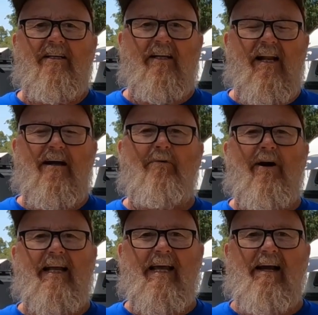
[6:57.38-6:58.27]
You don't
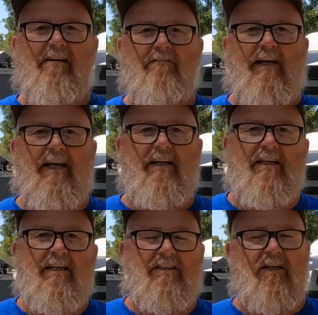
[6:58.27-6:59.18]
buy a caravan
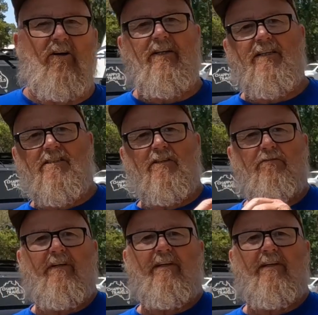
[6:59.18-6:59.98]
to lock yourself